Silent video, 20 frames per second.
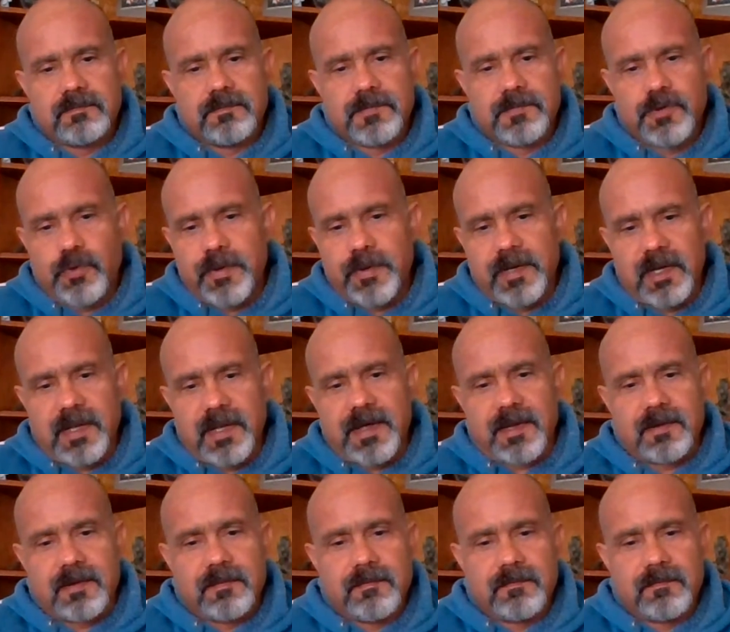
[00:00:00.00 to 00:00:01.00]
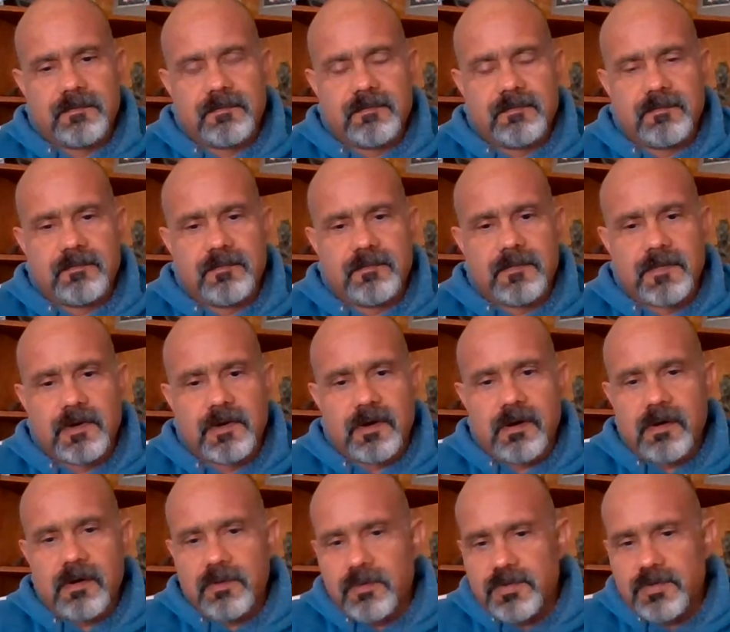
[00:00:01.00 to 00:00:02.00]
During Lent,
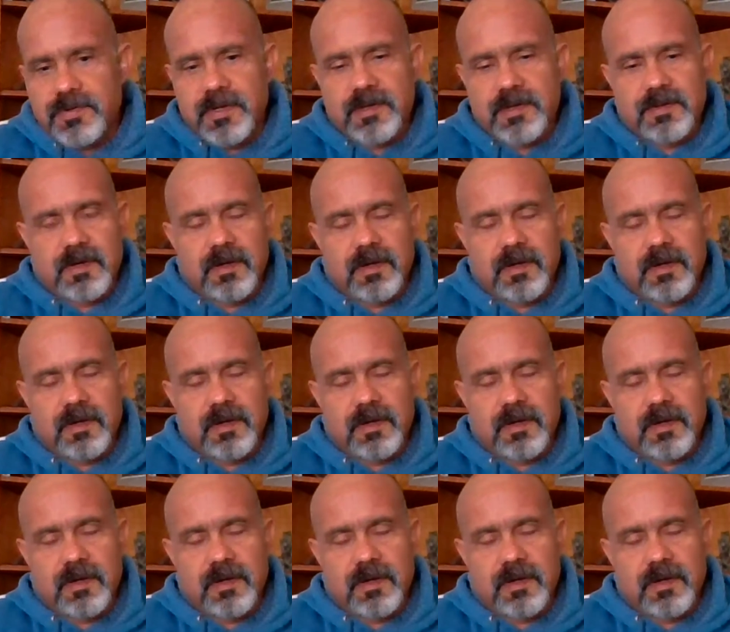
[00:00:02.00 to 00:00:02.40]
all those things